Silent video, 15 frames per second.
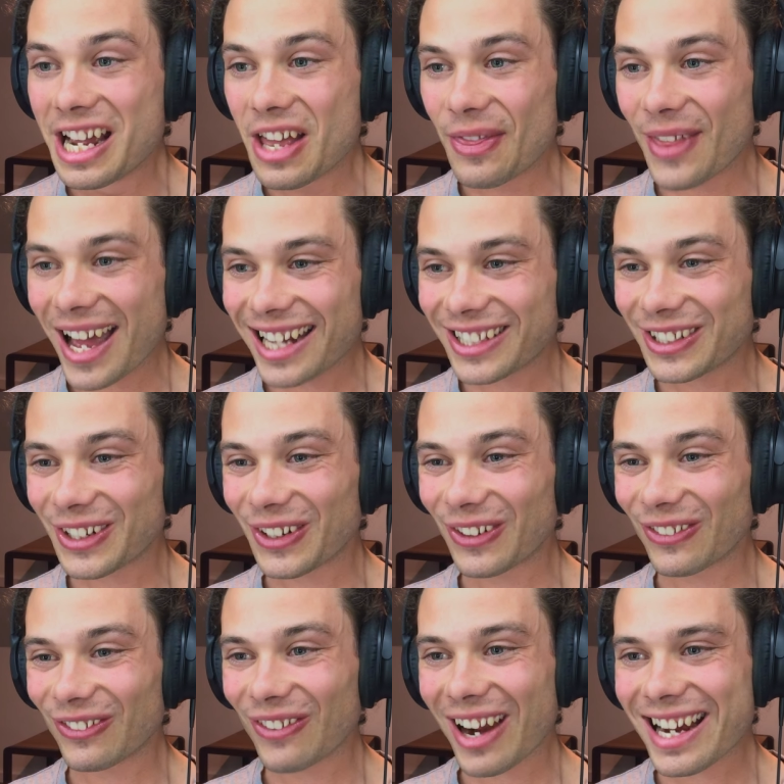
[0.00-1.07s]
That's
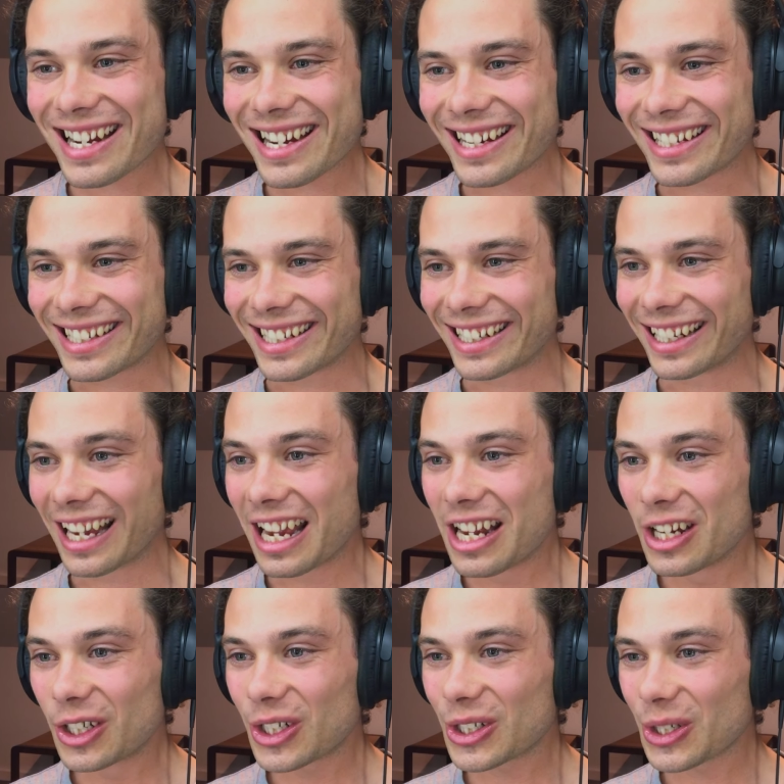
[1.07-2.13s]
crazy.
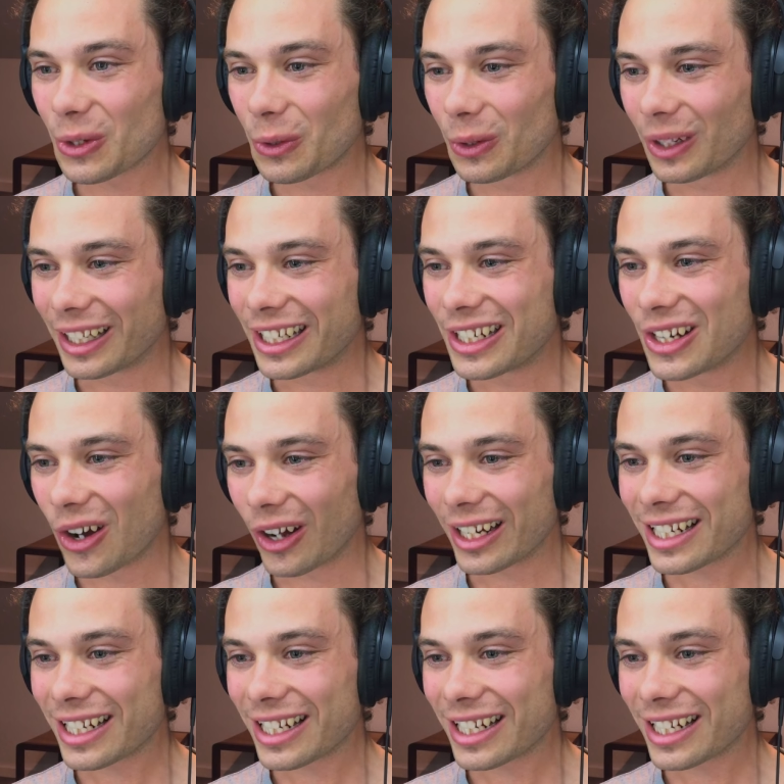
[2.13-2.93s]
Surely not.